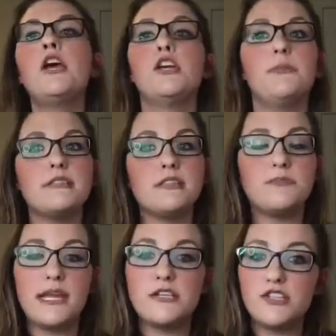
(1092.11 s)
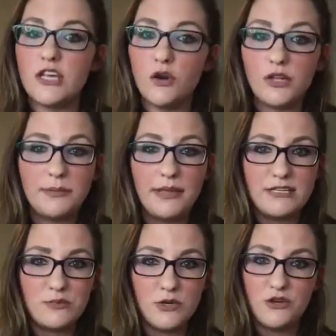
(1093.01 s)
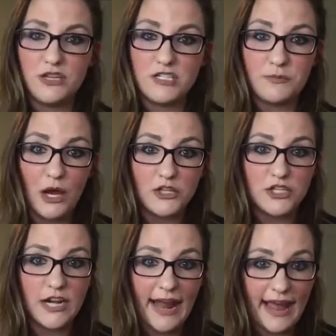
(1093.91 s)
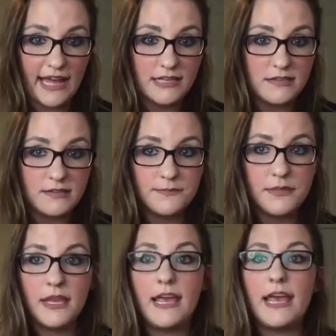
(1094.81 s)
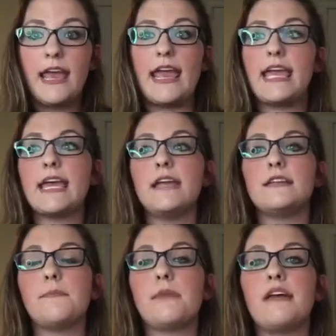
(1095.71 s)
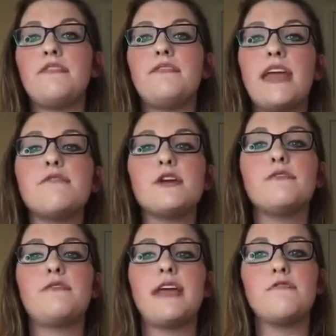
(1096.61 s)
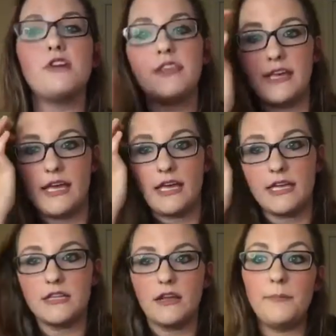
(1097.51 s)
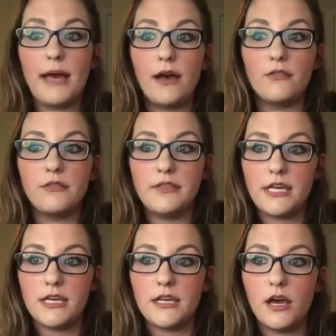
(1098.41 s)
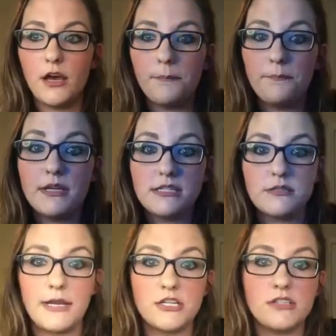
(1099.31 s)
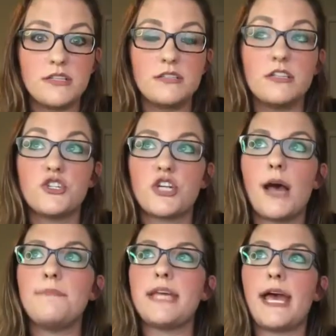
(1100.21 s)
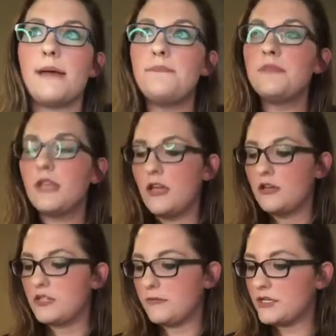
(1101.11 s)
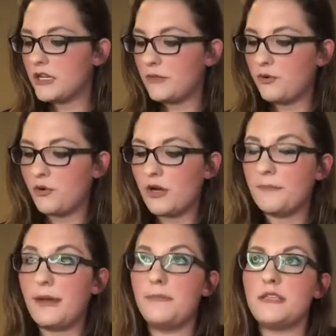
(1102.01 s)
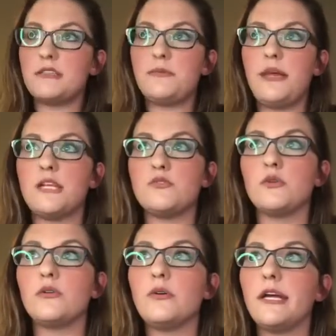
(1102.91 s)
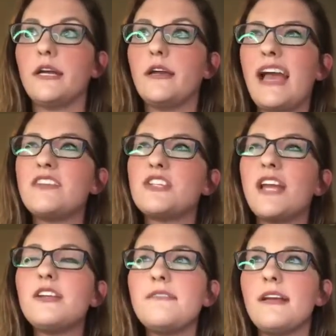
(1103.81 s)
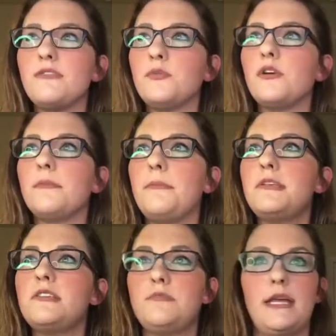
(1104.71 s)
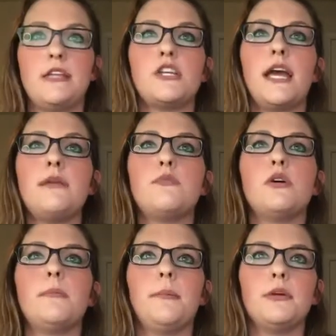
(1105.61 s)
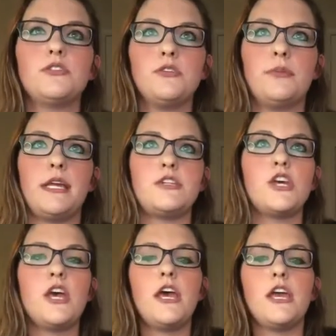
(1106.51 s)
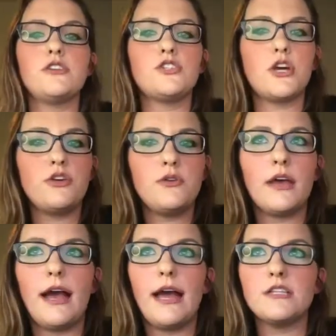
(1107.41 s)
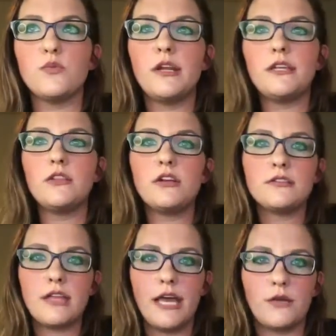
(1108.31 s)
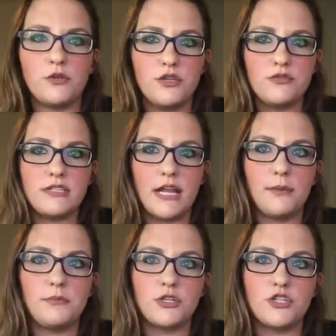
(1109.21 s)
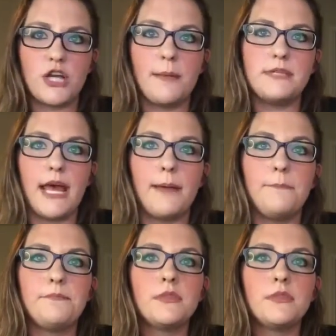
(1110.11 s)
Your business page is the only place where you can sponsor ads. And my favorite thing about the business pages is the shop tab. So I'm just going to pull up my business page real quick. Actually, I don't even have to pull up my business page. I can pull up my personal page and show you guys what it looks like when you set up your shop tab.